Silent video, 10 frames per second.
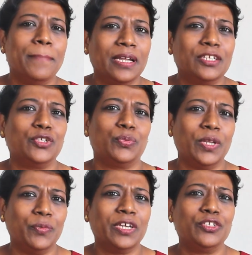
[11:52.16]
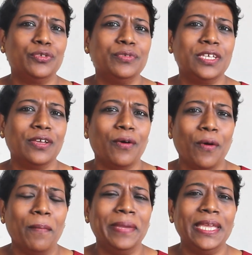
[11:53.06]
But when we are choosing a
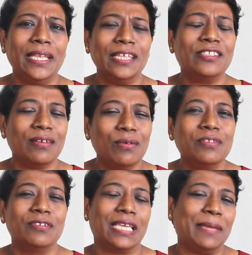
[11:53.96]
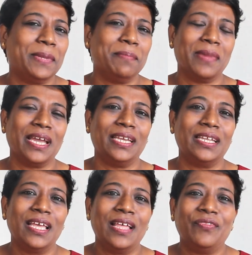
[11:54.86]
hobby, let's also keep in
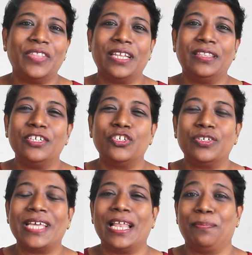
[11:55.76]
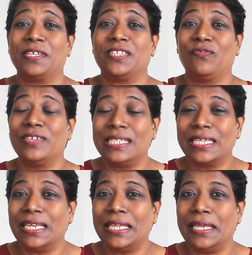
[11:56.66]
mind that this should help us
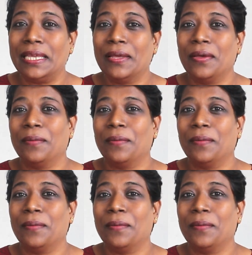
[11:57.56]
physically,